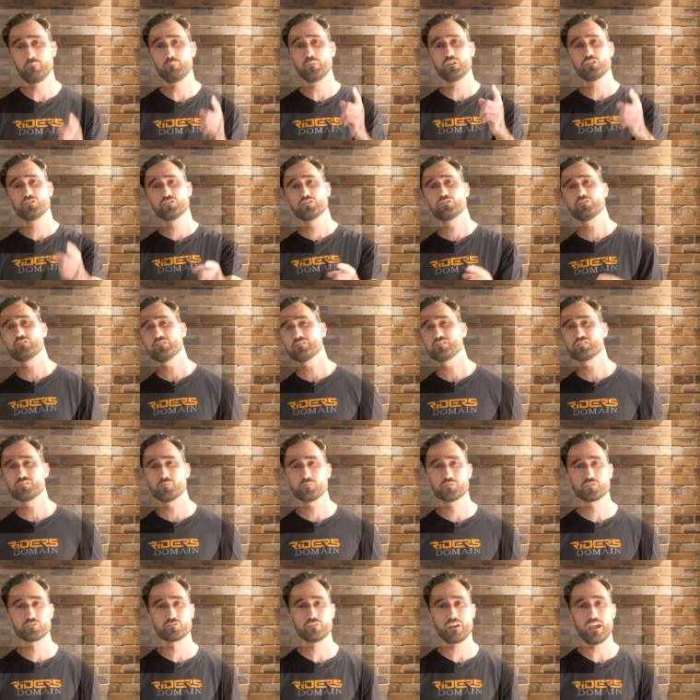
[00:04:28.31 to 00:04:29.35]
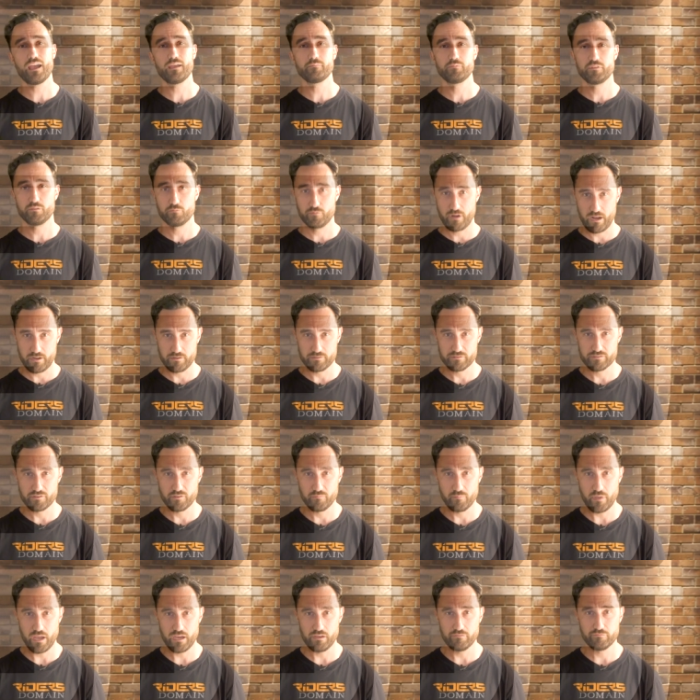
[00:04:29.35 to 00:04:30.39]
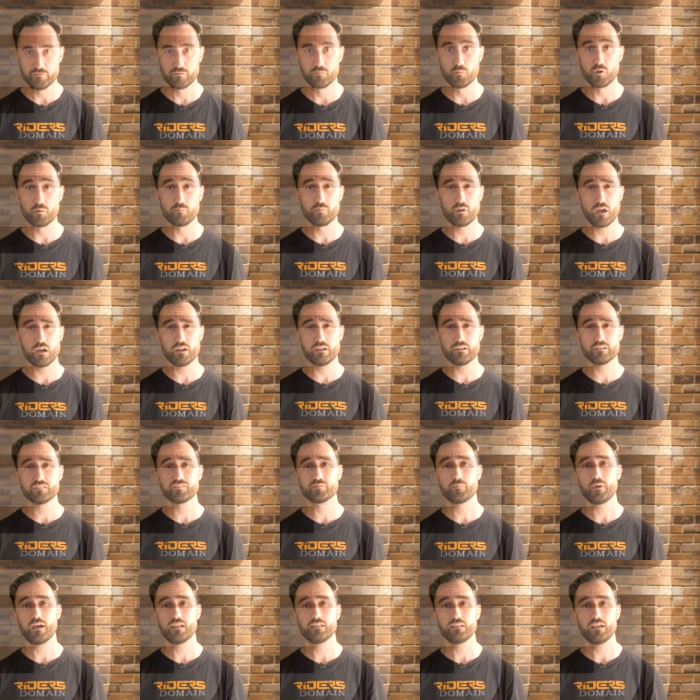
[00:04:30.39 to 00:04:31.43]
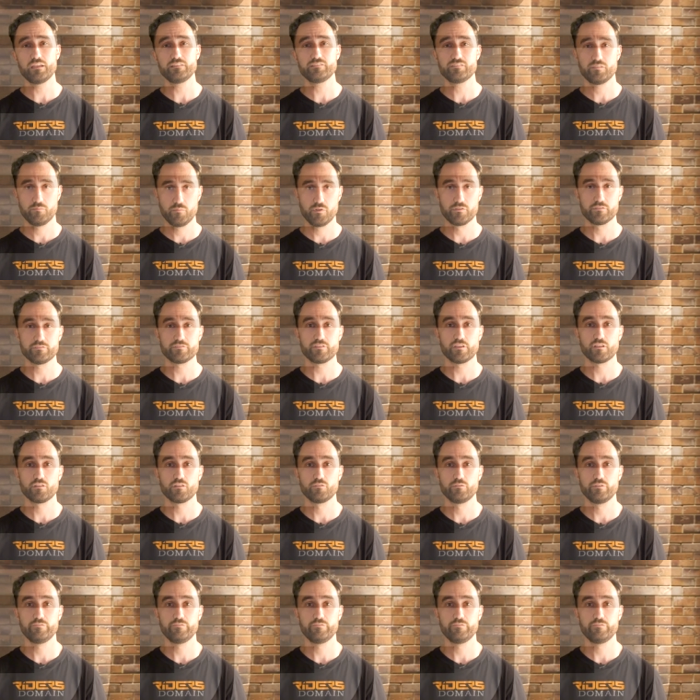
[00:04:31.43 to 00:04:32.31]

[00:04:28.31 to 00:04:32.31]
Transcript: And be sure to subscribe to Rider's Domain for more products, spotlights, and motorcycle